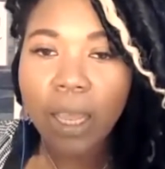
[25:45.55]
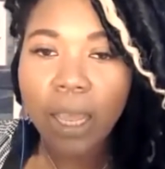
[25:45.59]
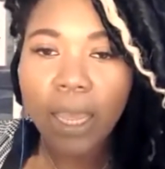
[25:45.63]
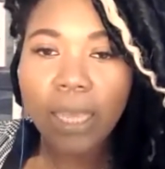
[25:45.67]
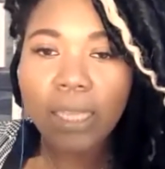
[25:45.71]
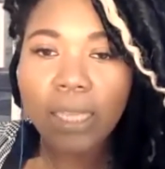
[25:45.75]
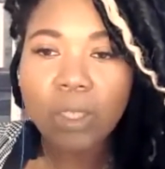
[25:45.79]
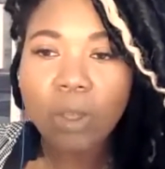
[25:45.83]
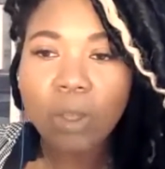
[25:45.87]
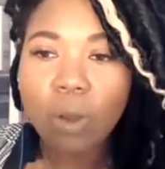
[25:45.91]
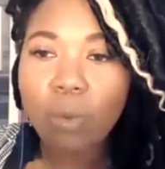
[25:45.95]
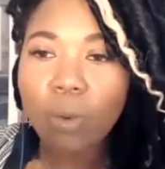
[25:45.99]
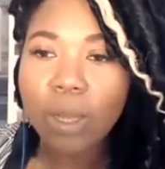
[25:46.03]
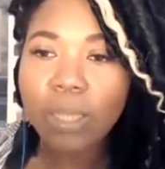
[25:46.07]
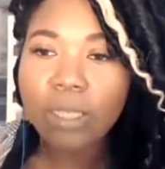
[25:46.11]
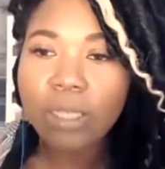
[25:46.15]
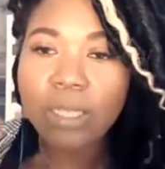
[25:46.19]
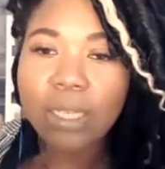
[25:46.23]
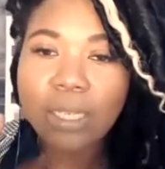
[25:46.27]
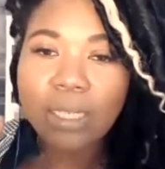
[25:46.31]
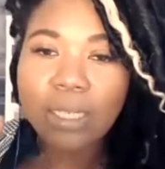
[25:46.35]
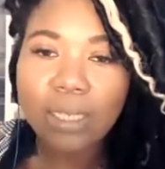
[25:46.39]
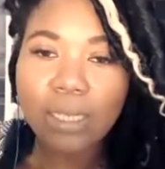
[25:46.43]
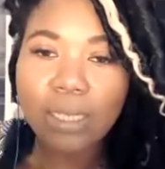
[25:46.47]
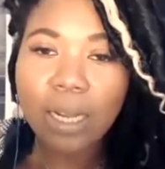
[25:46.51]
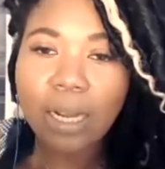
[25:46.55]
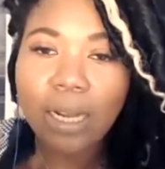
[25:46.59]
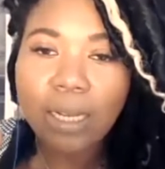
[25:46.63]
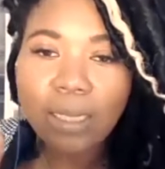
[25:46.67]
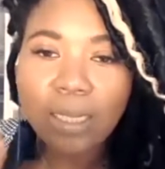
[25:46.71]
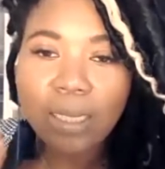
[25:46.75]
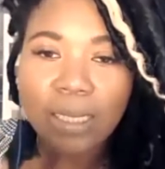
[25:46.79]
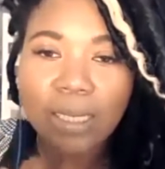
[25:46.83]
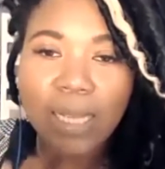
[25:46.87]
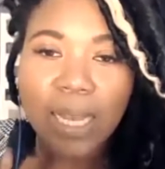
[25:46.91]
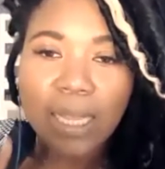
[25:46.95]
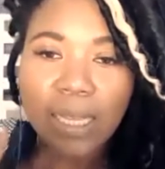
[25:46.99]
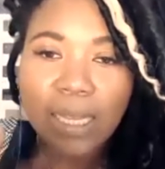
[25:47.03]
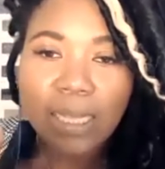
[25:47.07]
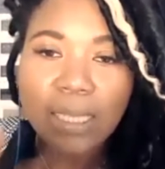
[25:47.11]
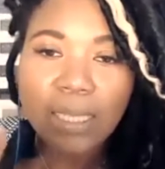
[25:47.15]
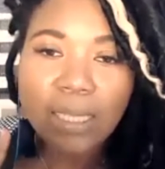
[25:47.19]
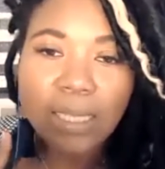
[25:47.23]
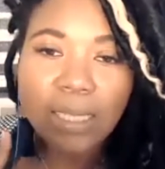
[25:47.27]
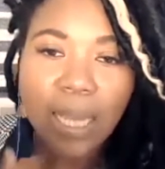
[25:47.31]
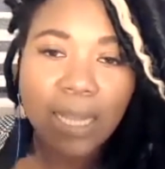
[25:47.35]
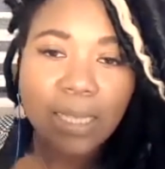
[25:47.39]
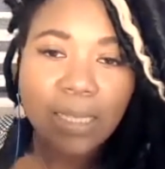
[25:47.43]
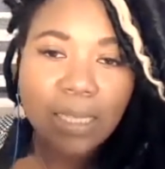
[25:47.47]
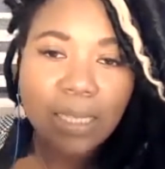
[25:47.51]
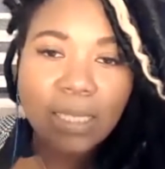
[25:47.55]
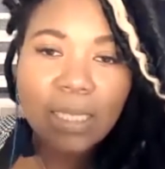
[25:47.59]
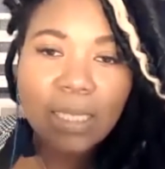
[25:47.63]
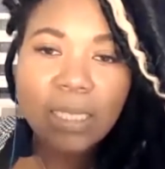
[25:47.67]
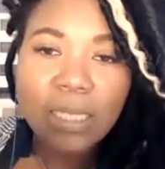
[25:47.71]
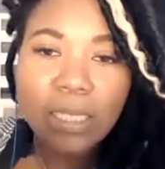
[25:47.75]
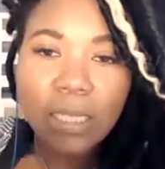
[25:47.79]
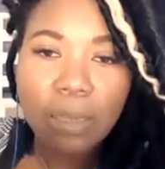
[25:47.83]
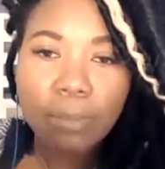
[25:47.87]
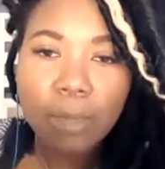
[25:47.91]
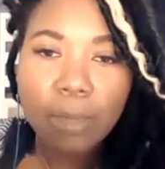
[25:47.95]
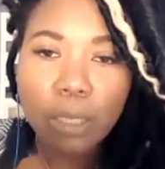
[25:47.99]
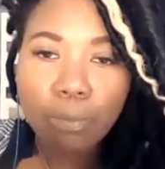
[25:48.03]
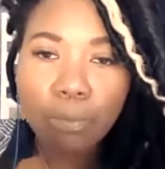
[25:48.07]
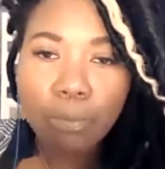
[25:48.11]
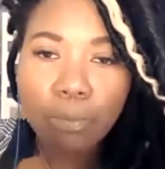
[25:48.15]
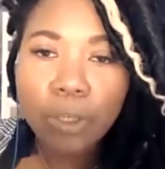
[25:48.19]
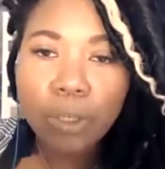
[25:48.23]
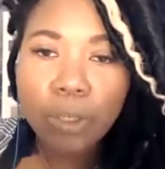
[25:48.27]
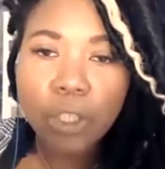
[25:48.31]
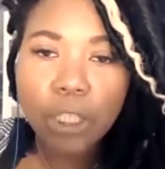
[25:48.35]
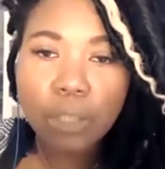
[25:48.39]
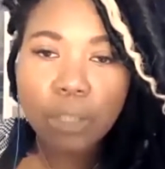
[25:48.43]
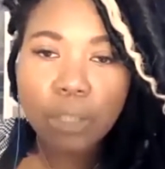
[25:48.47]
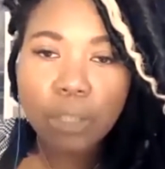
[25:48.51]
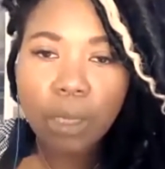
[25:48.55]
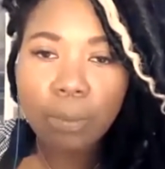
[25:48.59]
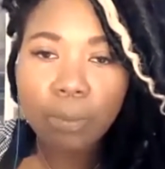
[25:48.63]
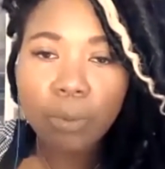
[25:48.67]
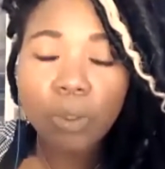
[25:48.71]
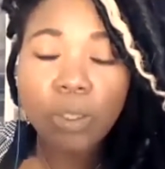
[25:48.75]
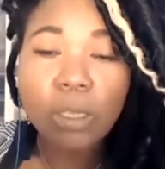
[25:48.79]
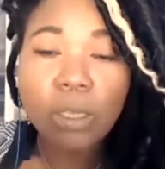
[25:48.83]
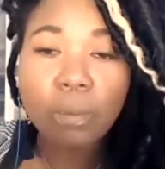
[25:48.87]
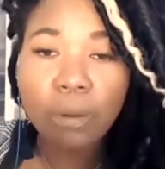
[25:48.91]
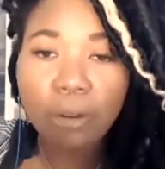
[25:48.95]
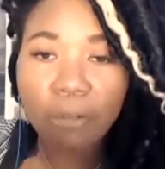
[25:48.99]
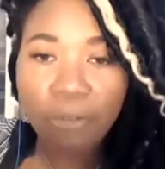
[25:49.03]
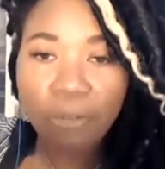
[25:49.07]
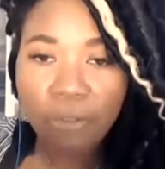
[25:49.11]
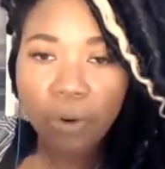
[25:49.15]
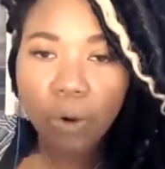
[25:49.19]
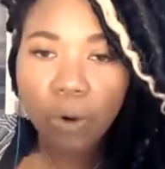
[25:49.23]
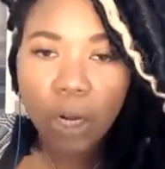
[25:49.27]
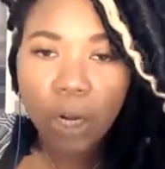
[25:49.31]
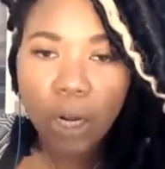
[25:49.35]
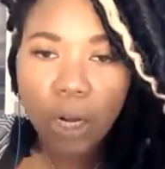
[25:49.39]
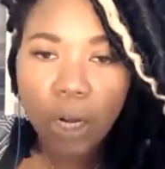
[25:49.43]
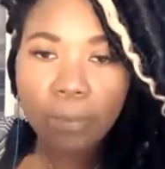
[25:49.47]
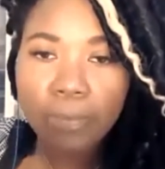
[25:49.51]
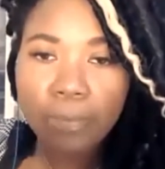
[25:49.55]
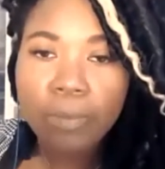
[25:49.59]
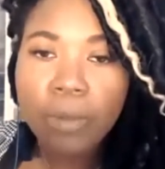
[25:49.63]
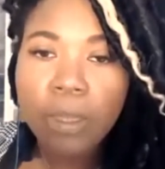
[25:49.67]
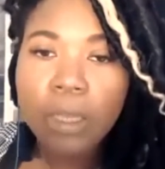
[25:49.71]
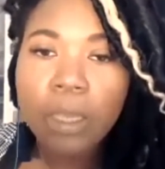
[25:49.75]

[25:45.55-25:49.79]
And so what this does is that inside the system, it pushes people to perform,